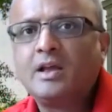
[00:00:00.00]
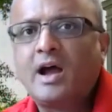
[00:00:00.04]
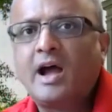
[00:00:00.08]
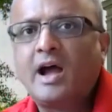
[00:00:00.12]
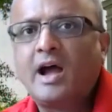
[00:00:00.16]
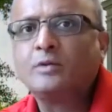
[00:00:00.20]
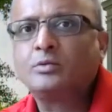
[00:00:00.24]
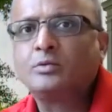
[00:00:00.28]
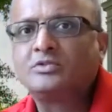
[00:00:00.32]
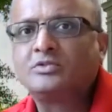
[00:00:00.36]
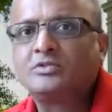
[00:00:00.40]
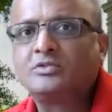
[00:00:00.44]

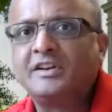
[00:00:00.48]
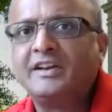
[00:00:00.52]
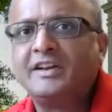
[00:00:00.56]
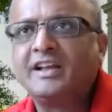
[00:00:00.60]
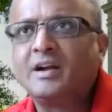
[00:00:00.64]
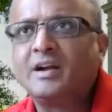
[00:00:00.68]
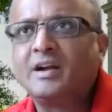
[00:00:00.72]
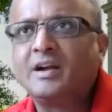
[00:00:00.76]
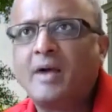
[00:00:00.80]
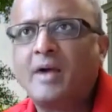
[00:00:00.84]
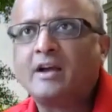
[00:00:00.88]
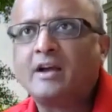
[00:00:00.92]
I was
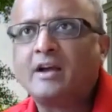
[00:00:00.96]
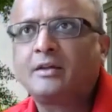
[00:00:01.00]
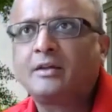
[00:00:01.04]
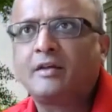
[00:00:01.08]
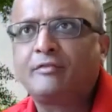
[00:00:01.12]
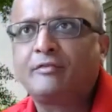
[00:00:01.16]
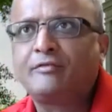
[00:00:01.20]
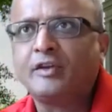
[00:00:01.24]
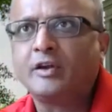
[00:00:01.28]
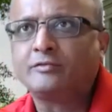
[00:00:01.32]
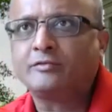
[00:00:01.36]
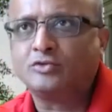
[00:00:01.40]
reading a
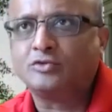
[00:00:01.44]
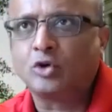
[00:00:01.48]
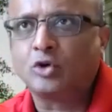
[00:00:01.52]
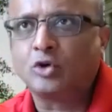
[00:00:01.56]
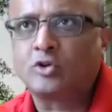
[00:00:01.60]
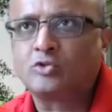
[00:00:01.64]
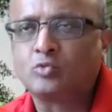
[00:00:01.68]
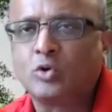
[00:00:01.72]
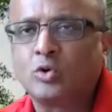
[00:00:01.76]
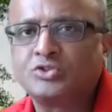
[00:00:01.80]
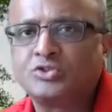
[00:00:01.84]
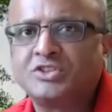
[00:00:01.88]
biography of
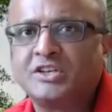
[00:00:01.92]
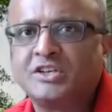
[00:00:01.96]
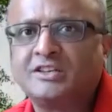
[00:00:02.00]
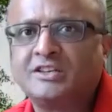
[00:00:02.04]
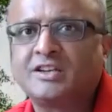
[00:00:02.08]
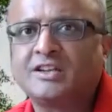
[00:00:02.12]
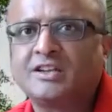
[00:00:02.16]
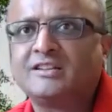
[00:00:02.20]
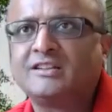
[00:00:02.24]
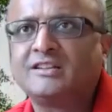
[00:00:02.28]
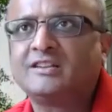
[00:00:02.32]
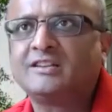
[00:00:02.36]
George
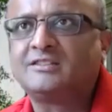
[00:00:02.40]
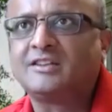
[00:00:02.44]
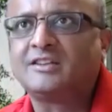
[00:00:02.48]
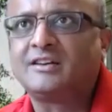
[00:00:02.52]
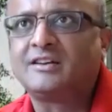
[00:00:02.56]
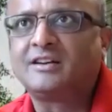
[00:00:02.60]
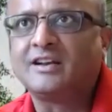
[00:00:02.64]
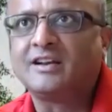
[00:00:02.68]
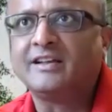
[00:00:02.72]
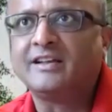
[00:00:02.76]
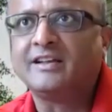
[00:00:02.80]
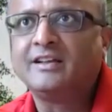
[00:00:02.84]
Washington
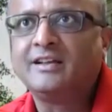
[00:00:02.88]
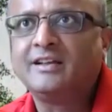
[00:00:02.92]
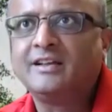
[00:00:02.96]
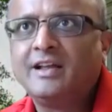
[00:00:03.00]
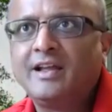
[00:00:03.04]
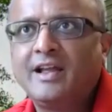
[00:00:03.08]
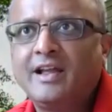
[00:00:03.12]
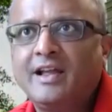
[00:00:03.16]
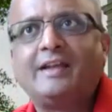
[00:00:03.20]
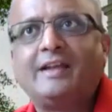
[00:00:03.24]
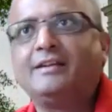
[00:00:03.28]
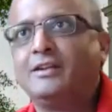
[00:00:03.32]
recently,
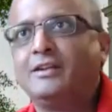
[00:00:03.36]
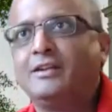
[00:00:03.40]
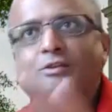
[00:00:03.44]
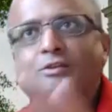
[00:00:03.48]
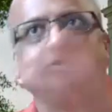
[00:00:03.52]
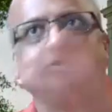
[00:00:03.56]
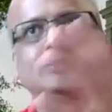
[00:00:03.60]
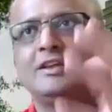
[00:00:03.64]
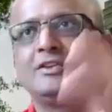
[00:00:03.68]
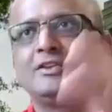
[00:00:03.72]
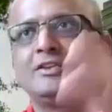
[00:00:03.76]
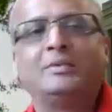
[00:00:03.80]
and
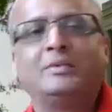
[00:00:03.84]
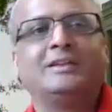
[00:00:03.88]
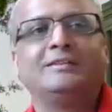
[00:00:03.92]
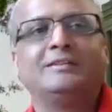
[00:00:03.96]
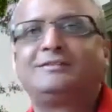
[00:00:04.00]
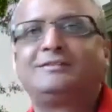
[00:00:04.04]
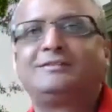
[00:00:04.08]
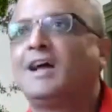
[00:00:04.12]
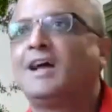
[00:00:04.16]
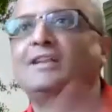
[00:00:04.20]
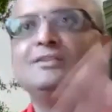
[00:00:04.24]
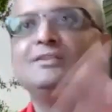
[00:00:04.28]
there's
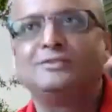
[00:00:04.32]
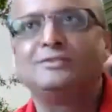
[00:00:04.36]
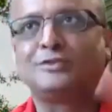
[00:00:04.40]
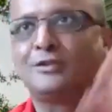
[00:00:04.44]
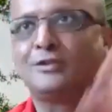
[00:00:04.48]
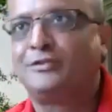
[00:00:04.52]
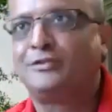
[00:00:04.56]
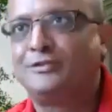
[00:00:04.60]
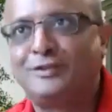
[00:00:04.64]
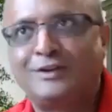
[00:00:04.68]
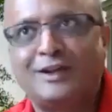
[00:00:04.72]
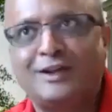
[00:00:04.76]
been tons
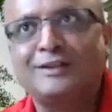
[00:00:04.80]
of